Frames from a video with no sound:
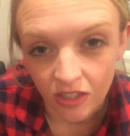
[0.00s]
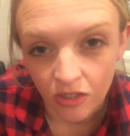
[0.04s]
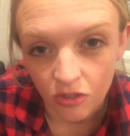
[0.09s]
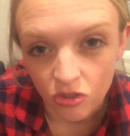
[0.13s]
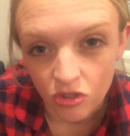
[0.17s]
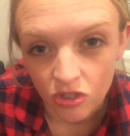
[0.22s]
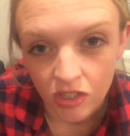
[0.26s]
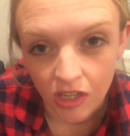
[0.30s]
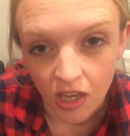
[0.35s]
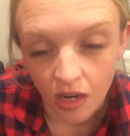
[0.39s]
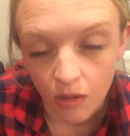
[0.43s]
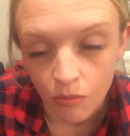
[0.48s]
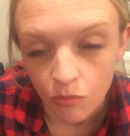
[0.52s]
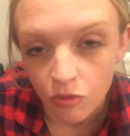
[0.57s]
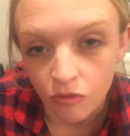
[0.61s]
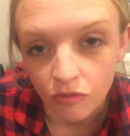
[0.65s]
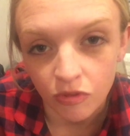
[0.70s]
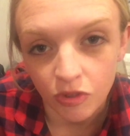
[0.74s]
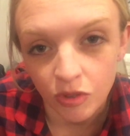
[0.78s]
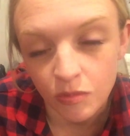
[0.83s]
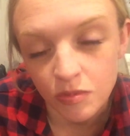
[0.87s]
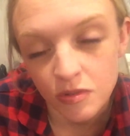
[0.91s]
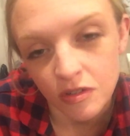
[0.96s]
You just kind of
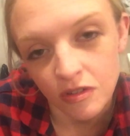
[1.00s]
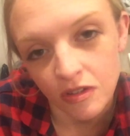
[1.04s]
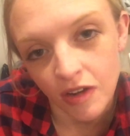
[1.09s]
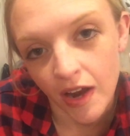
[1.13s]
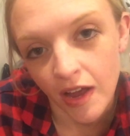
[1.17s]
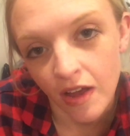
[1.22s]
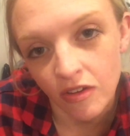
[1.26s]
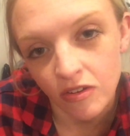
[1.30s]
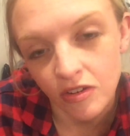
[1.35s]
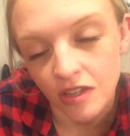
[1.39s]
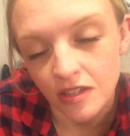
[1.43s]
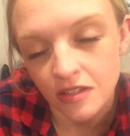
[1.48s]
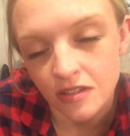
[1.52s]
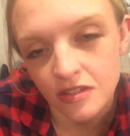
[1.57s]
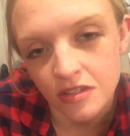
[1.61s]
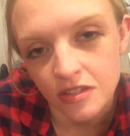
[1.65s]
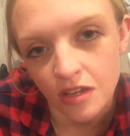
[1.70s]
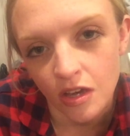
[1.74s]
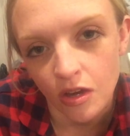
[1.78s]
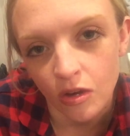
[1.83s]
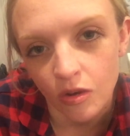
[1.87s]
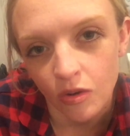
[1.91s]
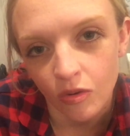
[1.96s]
move loops around, and
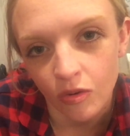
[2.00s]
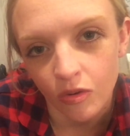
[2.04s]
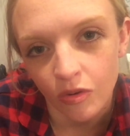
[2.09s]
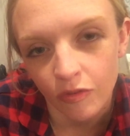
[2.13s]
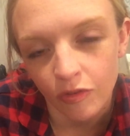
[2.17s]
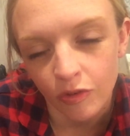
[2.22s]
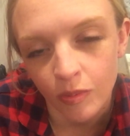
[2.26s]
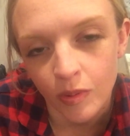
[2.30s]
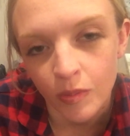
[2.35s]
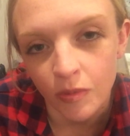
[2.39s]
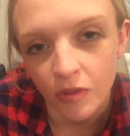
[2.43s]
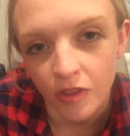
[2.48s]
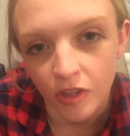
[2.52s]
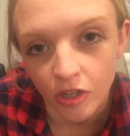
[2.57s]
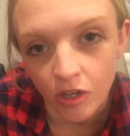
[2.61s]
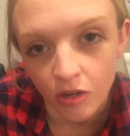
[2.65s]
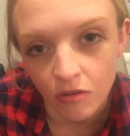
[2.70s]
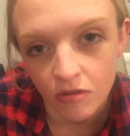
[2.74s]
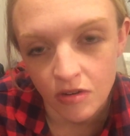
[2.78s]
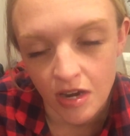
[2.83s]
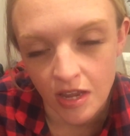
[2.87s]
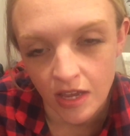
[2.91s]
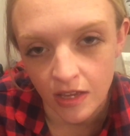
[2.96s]
so for people that
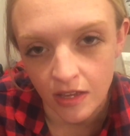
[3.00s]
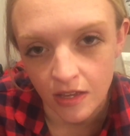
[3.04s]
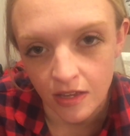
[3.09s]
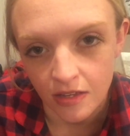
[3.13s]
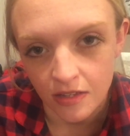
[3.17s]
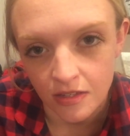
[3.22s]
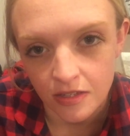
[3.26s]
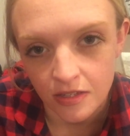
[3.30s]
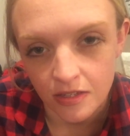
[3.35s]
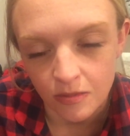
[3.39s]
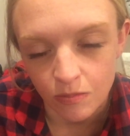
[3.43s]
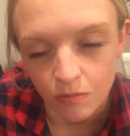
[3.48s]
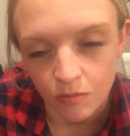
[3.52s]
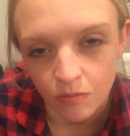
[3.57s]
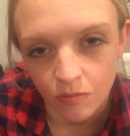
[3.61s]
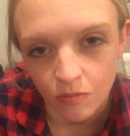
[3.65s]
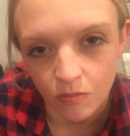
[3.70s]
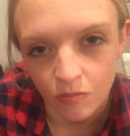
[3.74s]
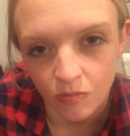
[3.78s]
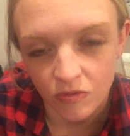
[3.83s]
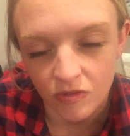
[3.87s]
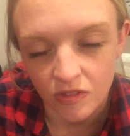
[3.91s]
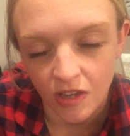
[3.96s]
don't knit,
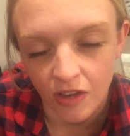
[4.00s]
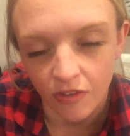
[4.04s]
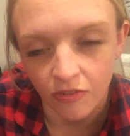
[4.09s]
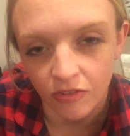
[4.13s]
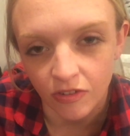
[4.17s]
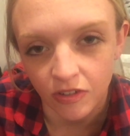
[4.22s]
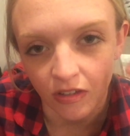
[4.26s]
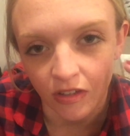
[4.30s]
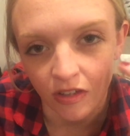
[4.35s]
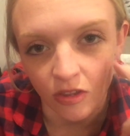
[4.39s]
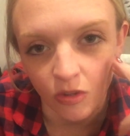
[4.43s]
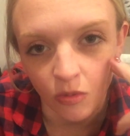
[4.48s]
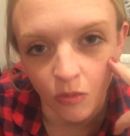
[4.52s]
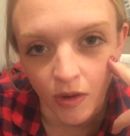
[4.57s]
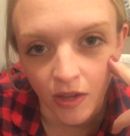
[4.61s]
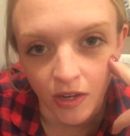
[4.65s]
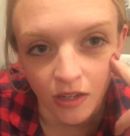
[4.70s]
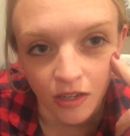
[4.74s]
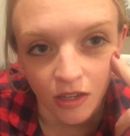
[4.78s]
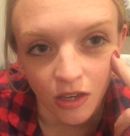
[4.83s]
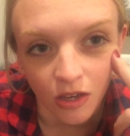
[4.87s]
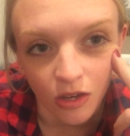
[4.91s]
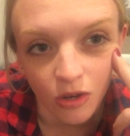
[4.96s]
it's definitely the way
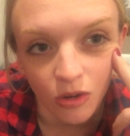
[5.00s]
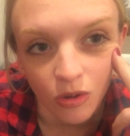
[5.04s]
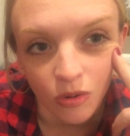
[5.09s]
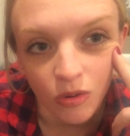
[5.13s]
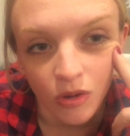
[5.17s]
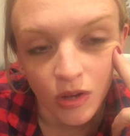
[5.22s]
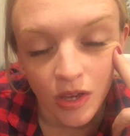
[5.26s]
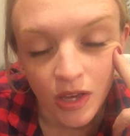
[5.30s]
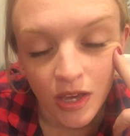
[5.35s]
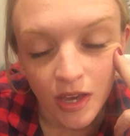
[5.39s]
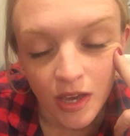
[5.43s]
to go.